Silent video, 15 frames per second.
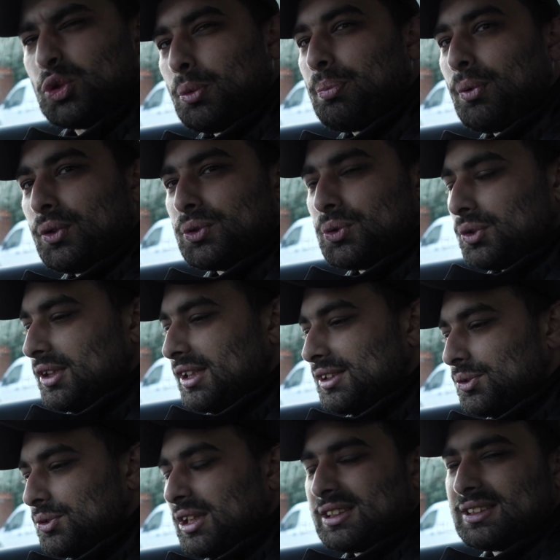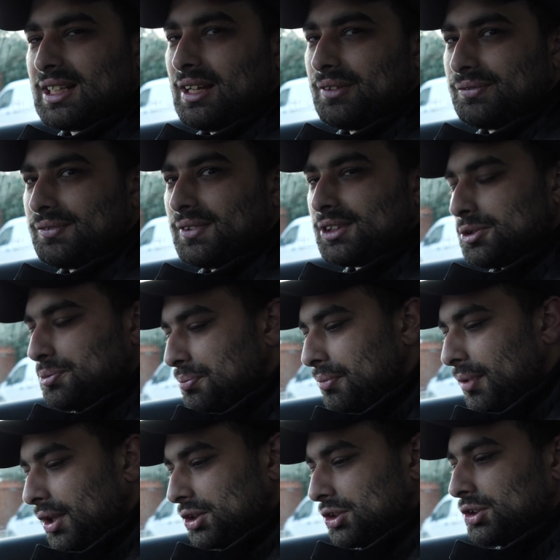2.2 diesel doesn't have as
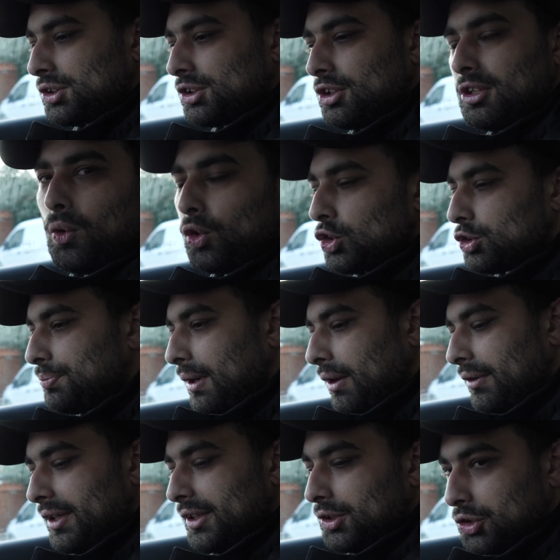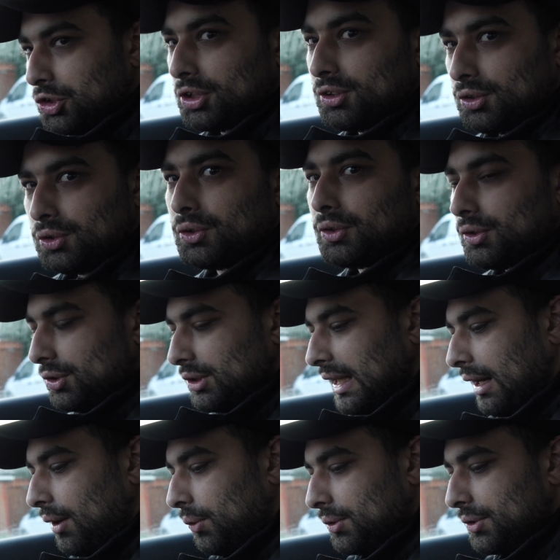much horsepower, and you should do
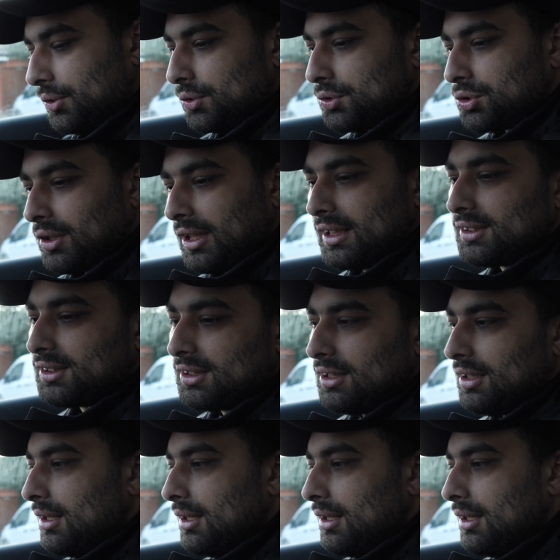that only on tracks,